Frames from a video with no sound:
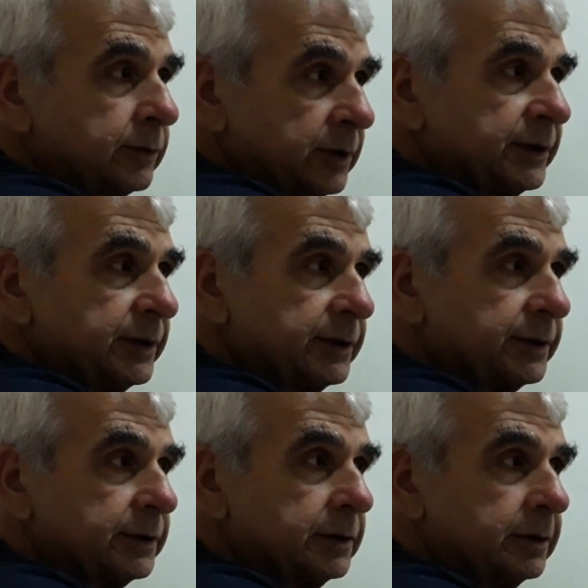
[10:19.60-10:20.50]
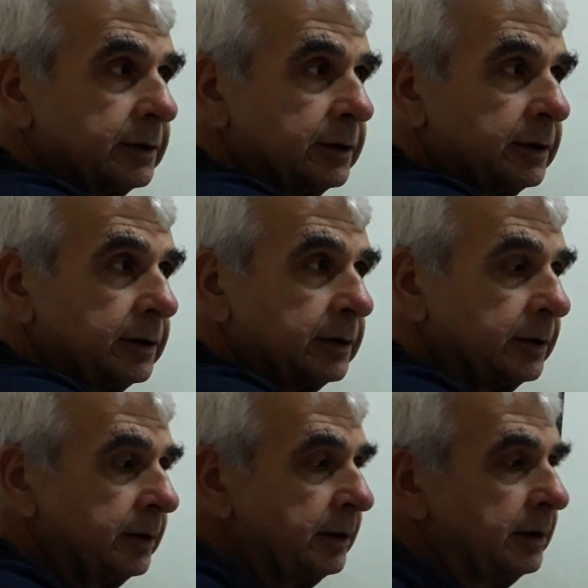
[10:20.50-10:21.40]
this is
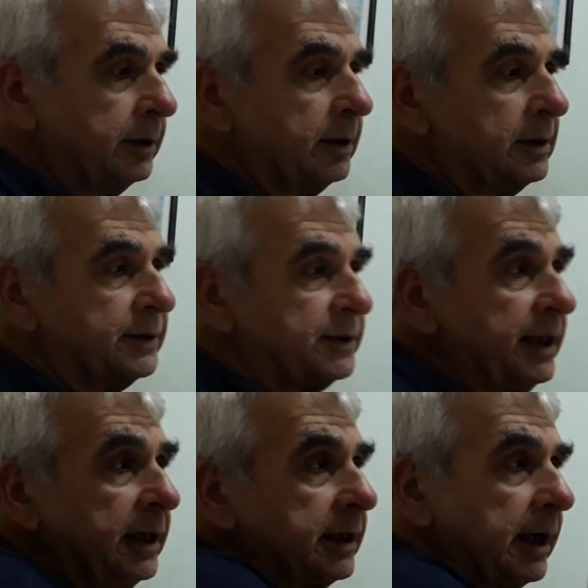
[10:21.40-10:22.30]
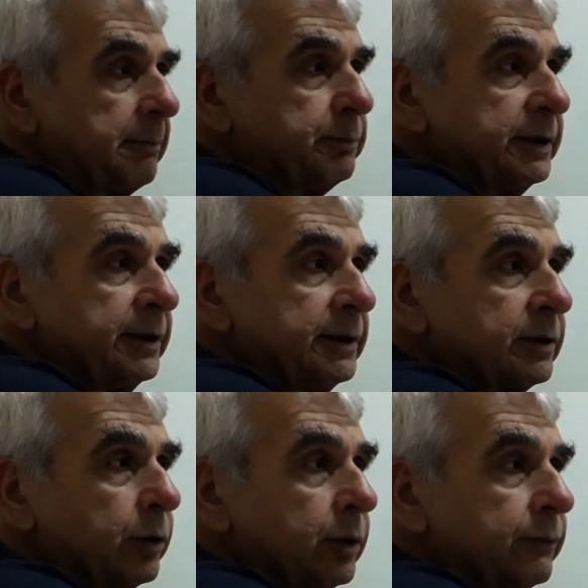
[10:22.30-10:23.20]
C
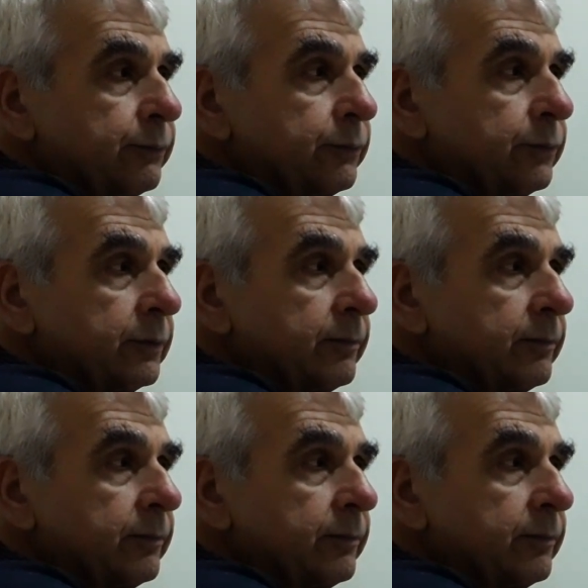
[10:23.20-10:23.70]
component of